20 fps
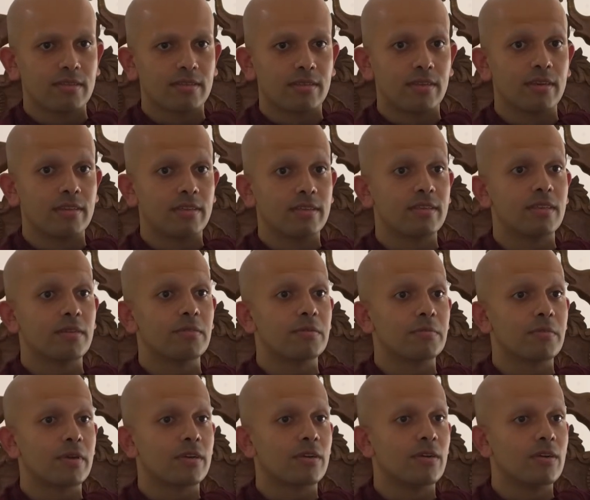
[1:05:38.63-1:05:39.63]

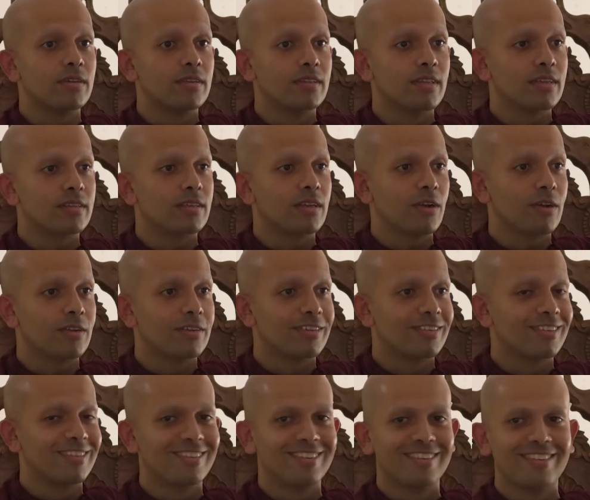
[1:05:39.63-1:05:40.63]
37, my God, that's a lot.
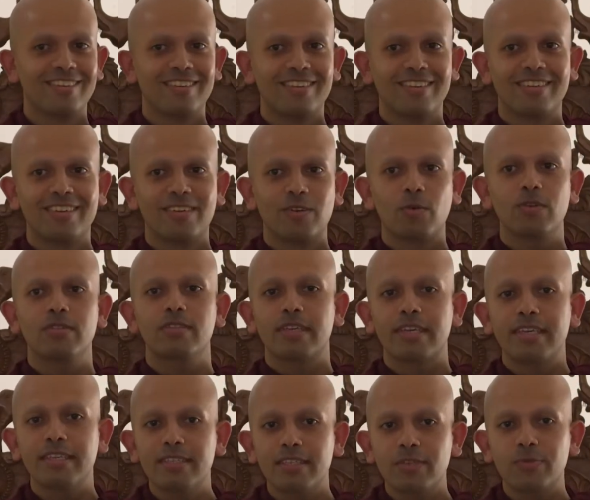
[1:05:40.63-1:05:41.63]
What's the
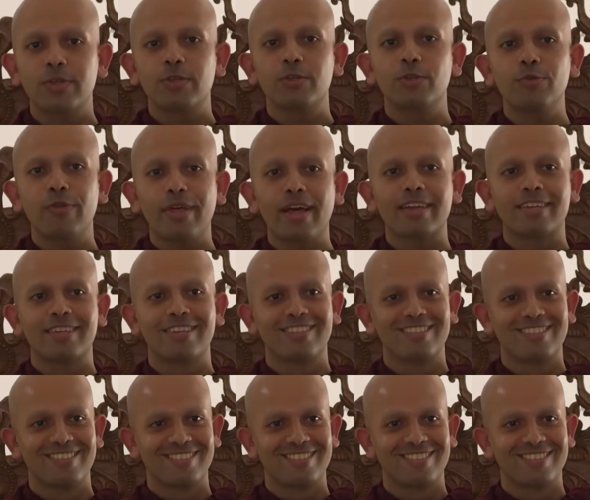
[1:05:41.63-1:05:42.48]
easiest way to do that?